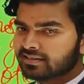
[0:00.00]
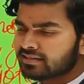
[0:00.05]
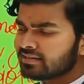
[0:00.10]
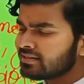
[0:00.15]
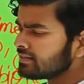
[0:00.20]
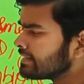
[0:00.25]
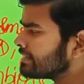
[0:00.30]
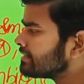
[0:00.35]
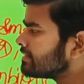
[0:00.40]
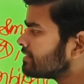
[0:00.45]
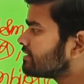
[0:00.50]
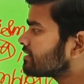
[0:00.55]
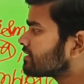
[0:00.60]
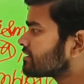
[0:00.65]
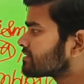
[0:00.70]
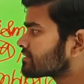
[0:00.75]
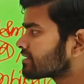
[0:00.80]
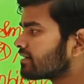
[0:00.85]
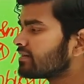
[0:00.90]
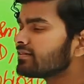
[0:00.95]
In Hindi,
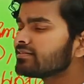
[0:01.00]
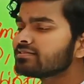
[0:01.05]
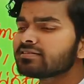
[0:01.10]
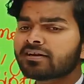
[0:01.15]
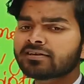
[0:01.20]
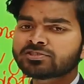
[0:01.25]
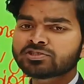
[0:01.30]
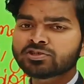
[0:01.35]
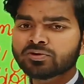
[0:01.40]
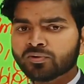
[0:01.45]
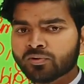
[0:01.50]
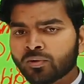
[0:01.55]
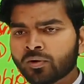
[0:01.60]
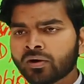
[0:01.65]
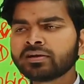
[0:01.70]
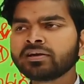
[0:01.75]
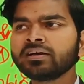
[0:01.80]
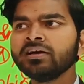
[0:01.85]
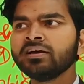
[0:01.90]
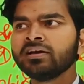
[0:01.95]
cascata is also
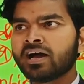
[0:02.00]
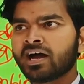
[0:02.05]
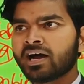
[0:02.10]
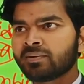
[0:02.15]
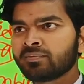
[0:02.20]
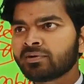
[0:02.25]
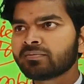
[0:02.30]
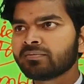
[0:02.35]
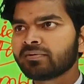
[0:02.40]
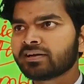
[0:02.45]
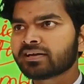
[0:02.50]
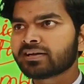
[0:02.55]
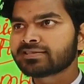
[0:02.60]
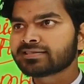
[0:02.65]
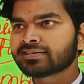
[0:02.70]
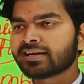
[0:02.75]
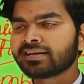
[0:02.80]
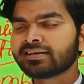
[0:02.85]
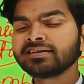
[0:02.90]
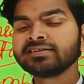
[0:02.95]
called amarvel.
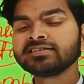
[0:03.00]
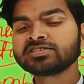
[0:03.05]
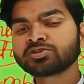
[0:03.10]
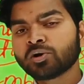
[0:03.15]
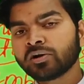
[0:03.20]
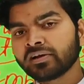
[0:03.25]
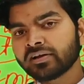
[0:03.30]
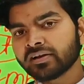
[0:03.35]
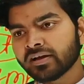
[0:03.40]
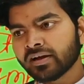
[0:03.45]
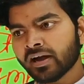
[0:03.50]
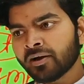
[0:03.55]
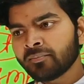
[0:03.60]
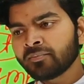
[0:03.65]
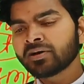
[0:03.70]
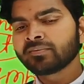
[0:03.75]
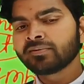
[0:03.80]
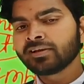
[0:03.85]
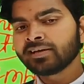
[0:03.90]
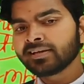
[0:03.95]
Cascata is called
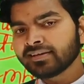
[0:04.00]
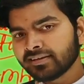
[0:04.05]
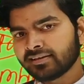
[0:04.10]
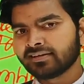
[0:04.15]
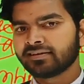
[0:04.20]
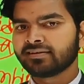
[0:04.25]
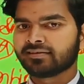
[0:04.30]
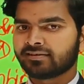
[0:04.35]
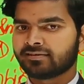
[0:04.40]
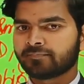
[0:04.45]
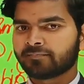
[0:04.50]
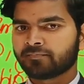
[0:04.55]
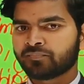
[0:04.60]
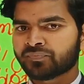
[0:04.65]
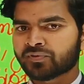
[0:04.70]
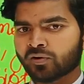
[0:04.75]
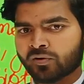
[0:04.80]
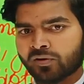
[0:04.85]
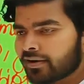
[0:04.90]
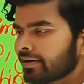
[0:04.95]
amarvel in Hindi.
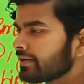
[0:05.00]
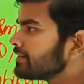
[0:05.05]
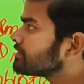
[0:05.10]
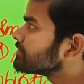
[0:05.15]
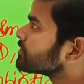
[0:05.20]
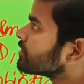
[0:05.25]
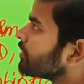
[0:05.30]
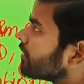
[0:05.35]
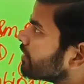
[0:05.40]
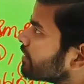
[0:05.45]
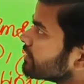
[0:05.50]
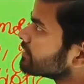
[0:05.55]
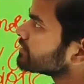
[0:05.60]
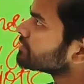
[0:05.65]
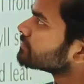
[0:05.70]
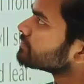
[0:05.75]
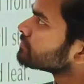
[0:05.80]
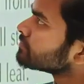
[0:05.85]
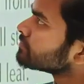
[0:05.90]
All right.